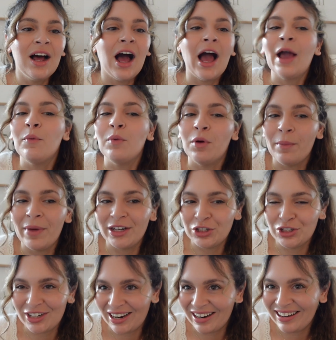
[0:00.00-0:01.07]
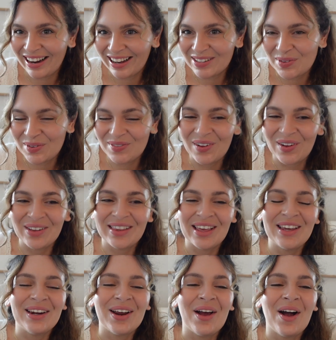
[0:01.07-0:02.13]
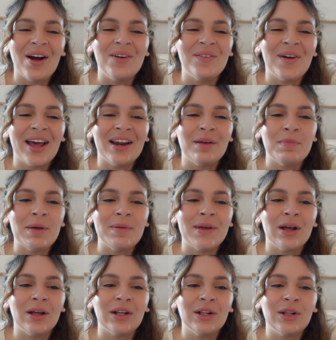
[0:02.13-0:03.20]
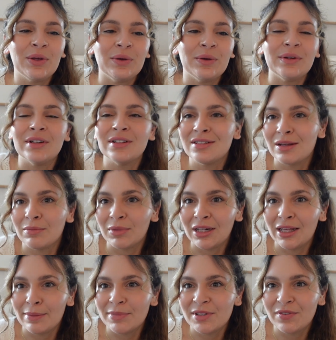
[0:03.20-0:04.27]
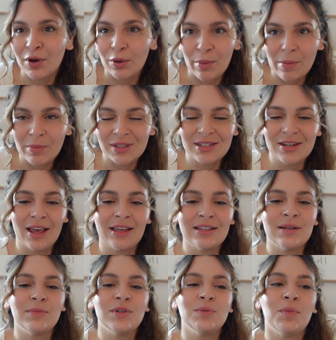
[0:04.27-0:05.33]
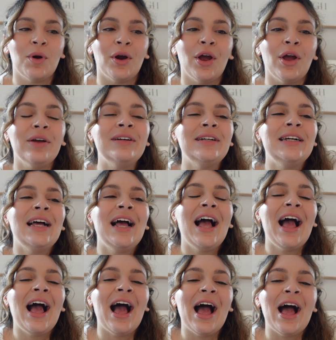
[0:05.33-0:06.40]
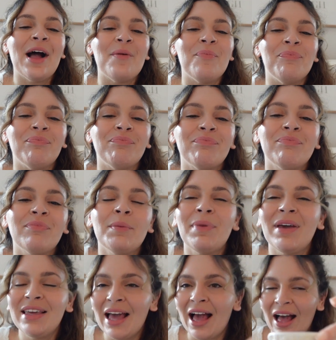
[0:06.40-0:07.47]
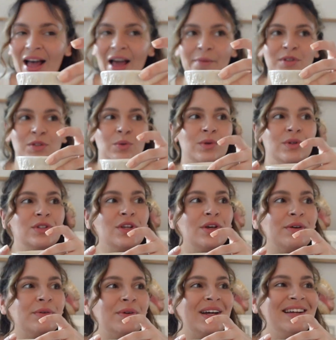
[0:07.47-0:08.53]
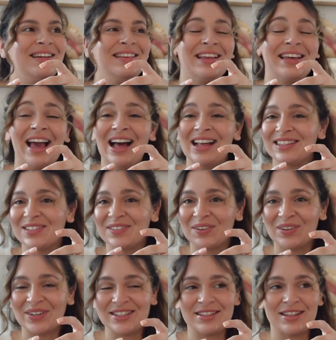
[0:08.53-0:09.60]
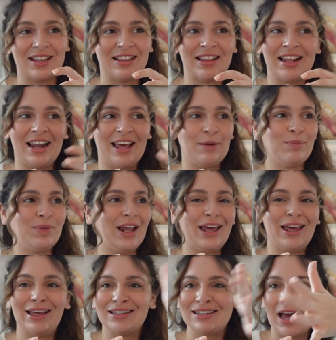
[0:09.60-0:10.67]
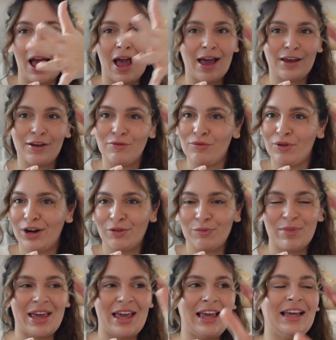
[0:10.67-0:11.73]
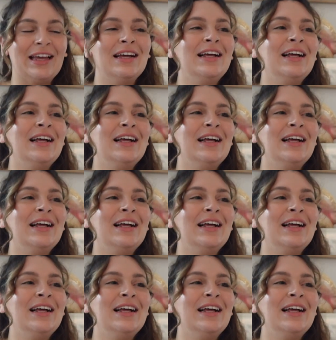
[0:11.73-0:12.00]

I will mention it in next week's vlog and let you know how it went, and maybe I'll include some clips if I remember to take some tomorrow. But yeah, I was also, the cats are honestly, they're like playing tag in front of me.